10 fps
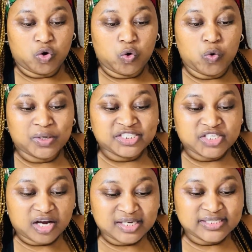who was
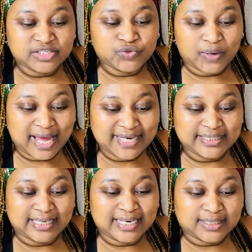tasked to
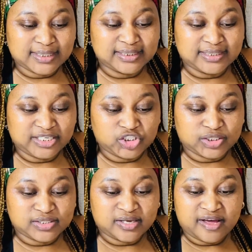handle
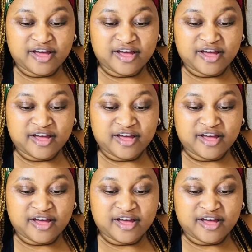accreditations,